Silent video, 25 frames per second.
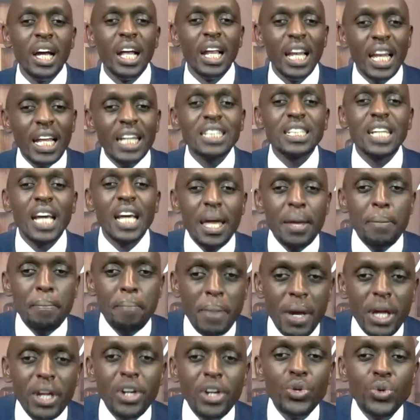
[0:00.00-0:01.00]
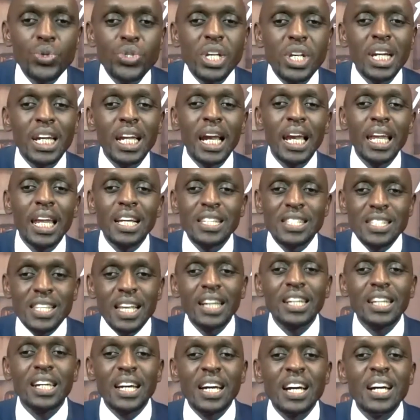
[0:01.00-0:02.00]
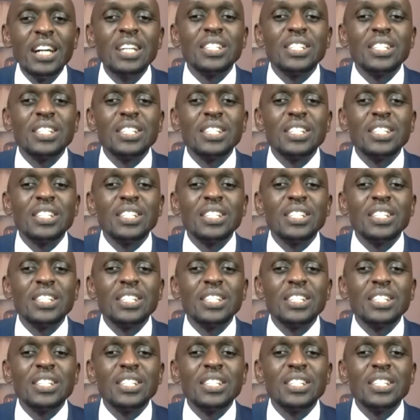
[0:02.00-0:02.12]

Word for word: Let Hymenaeus and Alexander